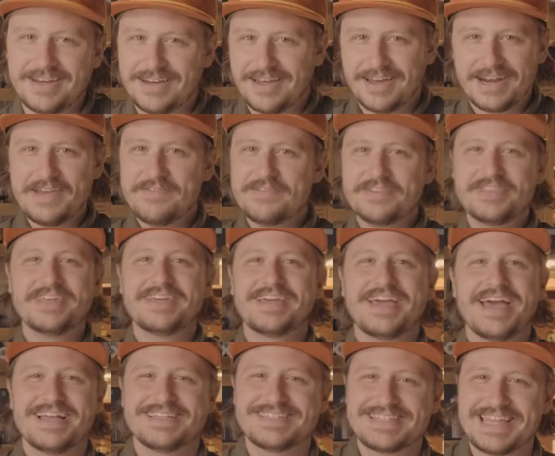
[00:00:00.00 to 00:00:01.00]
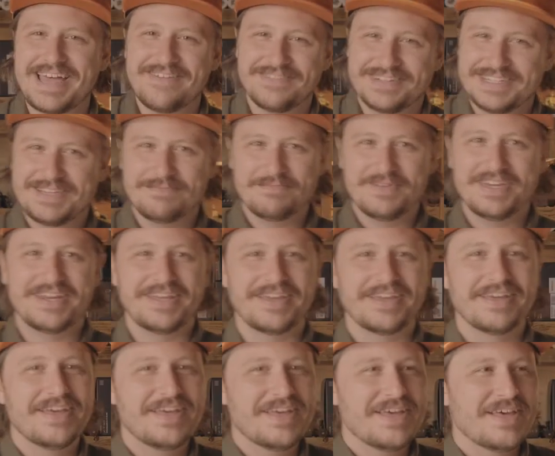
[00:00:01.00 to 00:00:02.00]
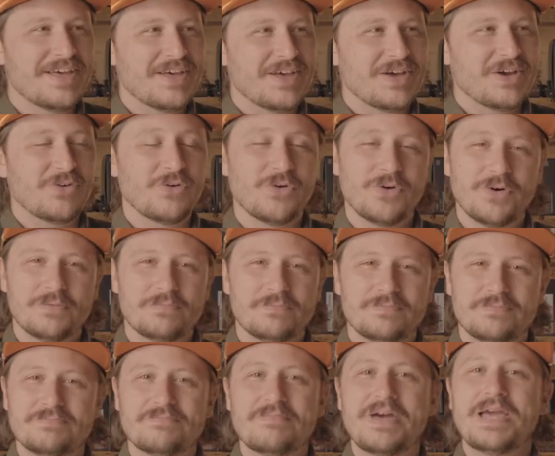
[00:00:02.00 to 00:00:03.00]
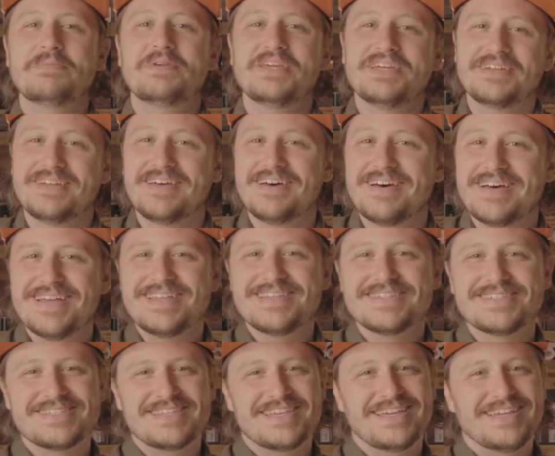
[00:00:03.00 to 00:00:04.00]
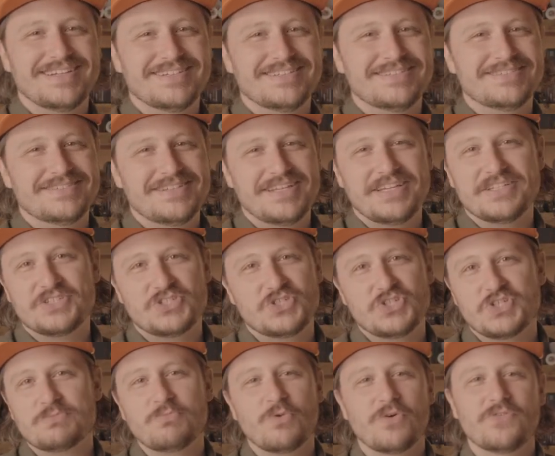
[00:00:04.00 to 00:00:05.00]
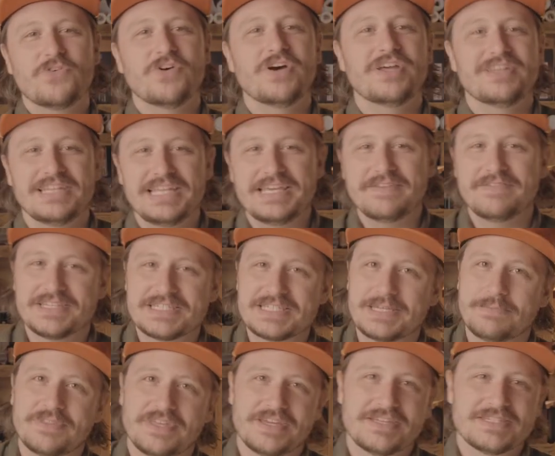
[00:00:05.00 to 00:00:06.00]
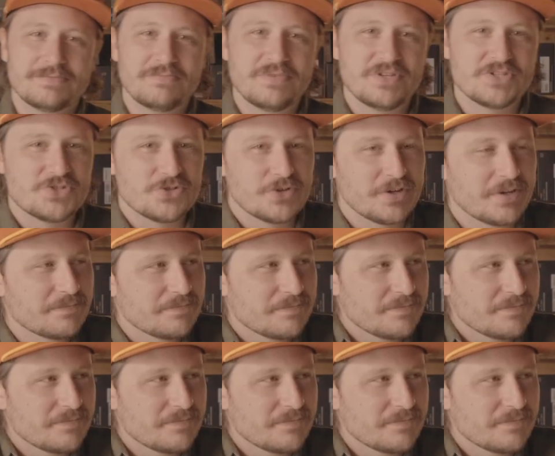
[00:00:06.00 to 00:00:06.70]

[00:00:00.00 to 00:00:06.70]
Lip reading: not everything has to have a deep meaning. Or maybe it does, and it's just more fun leaving some things a mystery.